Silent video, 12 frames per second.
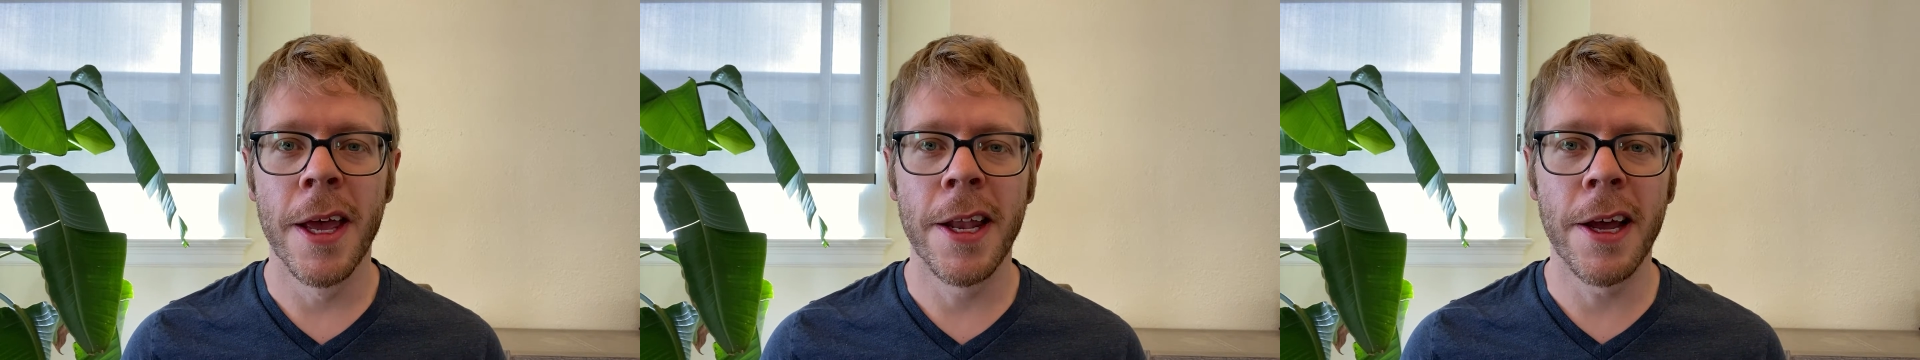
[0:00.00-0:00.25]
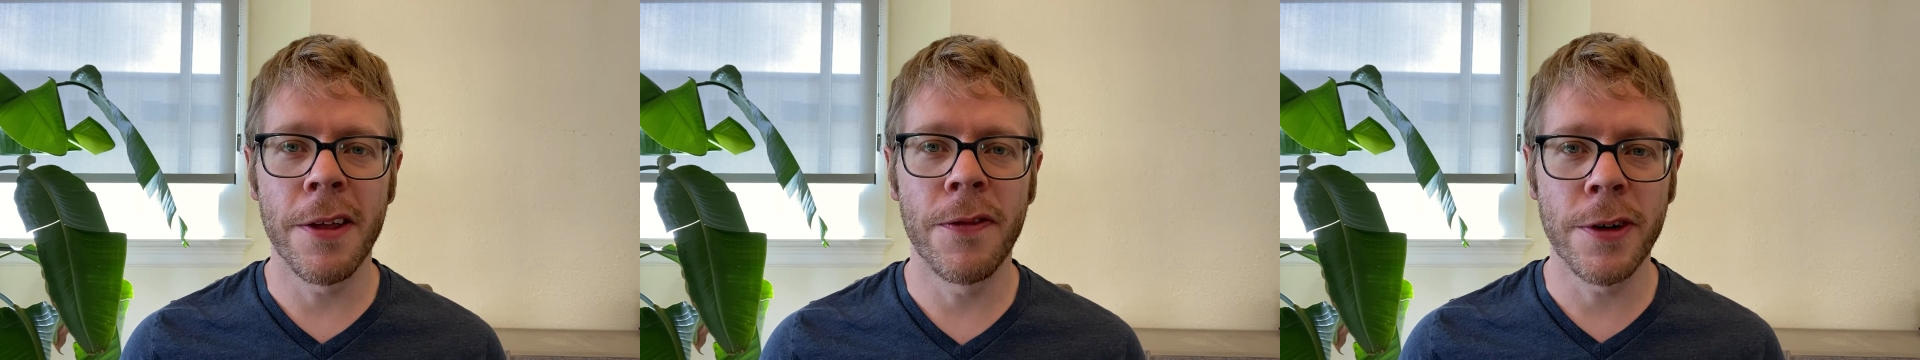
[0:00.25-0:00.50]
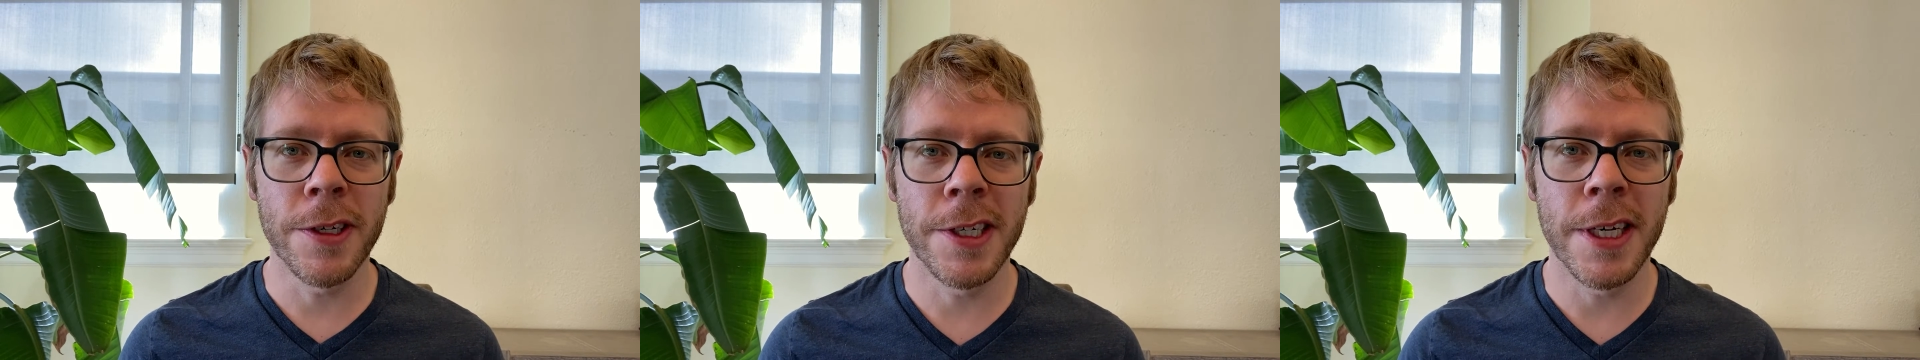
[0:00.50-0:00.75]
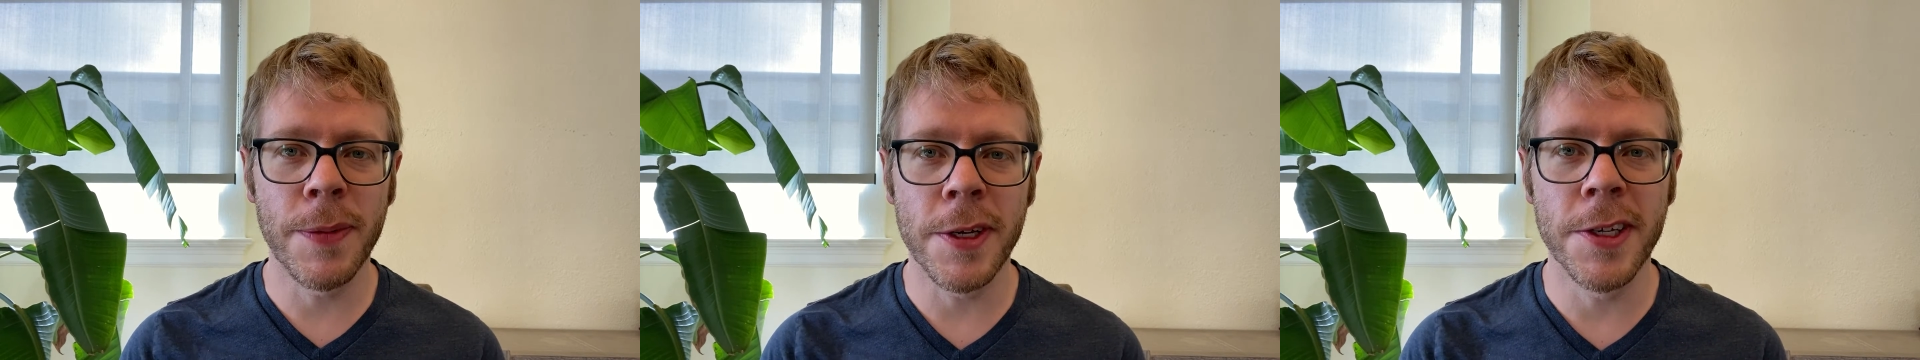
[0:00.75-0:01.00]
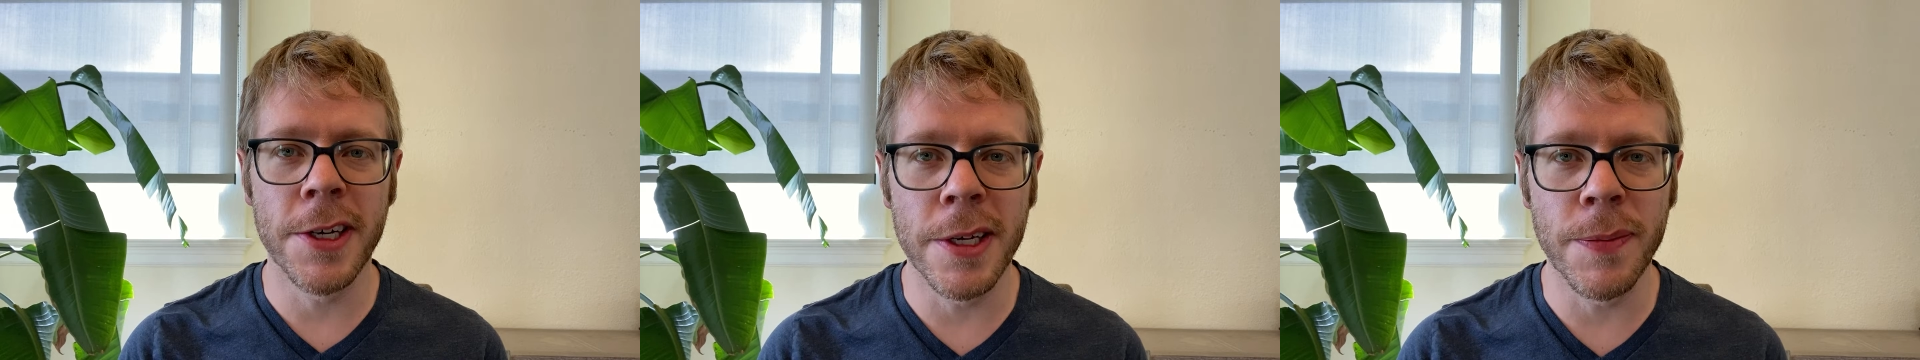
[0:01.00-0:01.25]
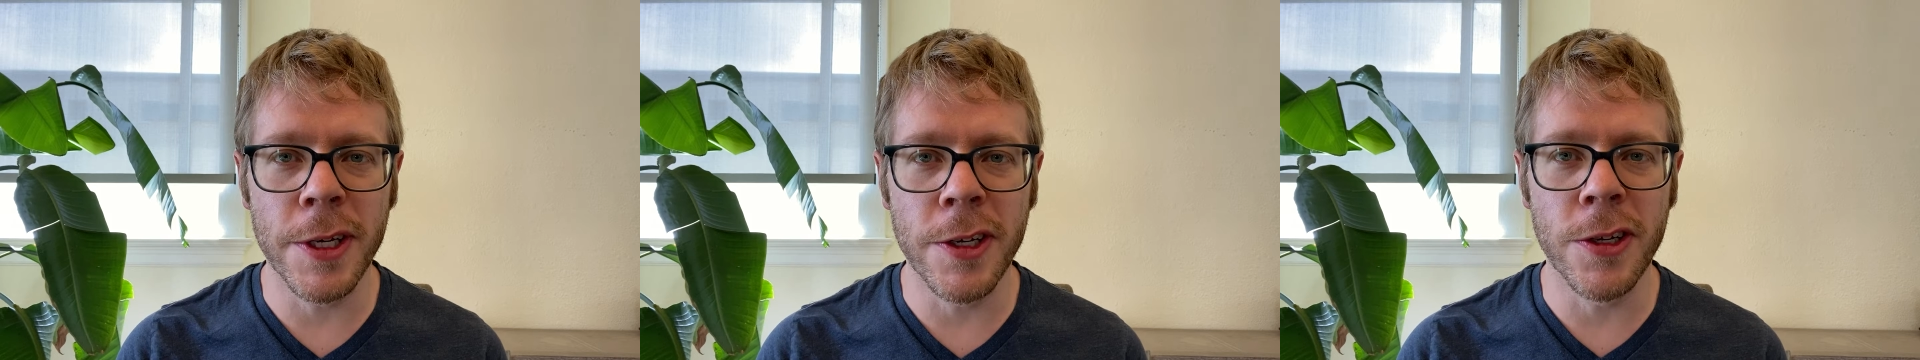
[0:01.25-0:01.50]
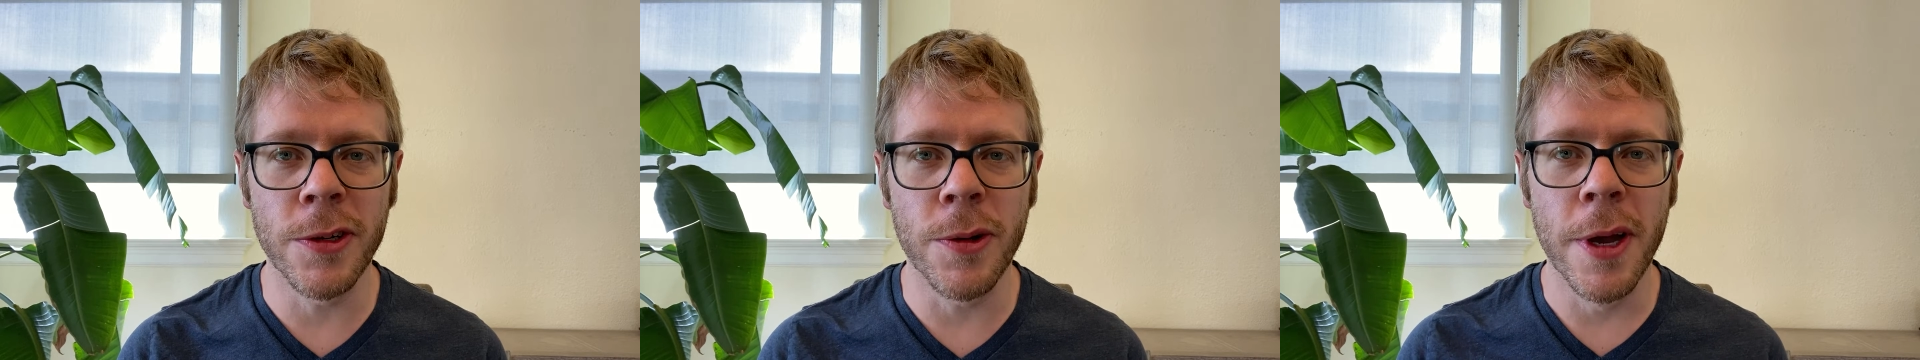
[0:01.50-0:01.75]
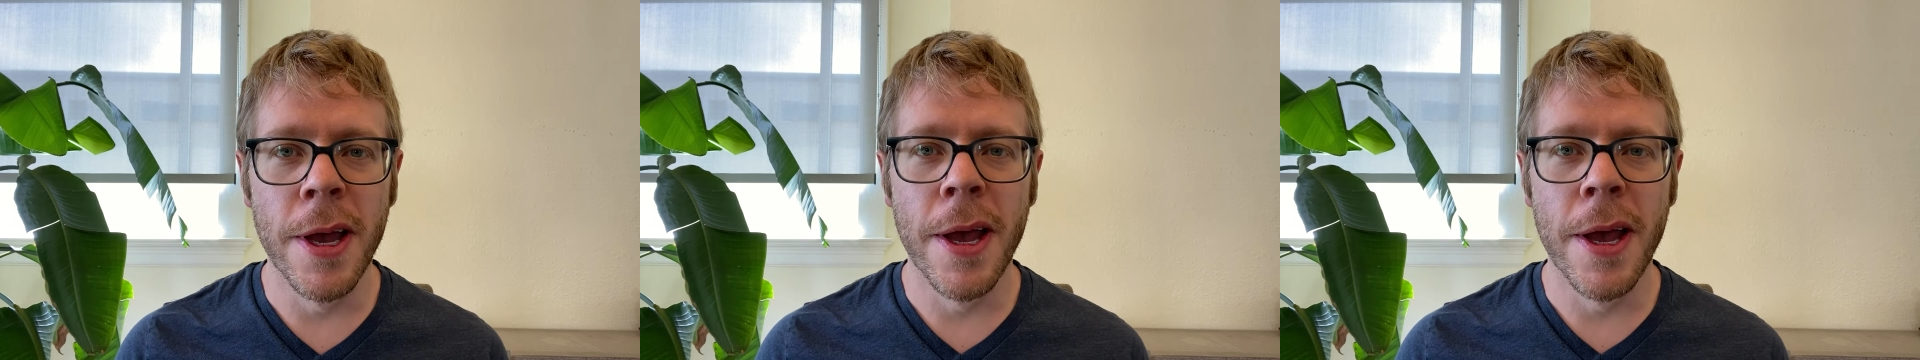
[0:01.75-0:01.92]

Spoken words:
Now, the first tip is going to be to